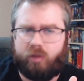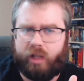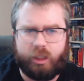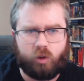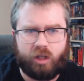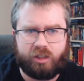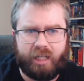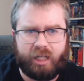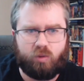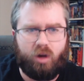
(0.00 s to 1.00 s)
he's questioning
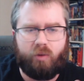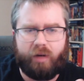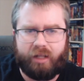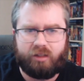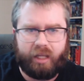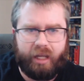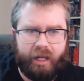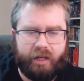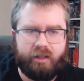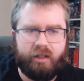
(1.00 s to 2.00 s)
that as well when he's a
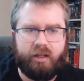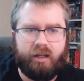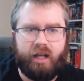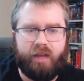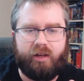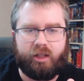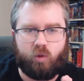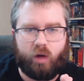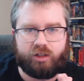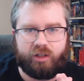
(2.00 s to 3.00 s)
kid. And then he's
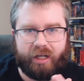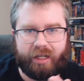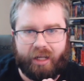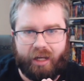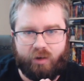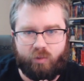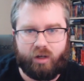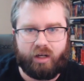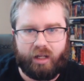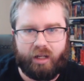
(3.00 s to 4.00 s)
questioning it again
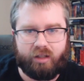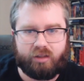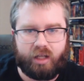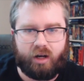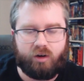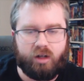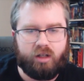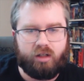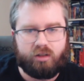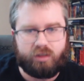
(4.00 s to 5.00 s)
when he's there
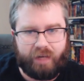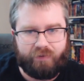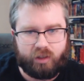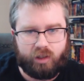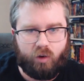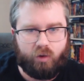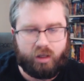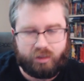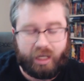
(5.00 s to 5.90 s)
saving Lois,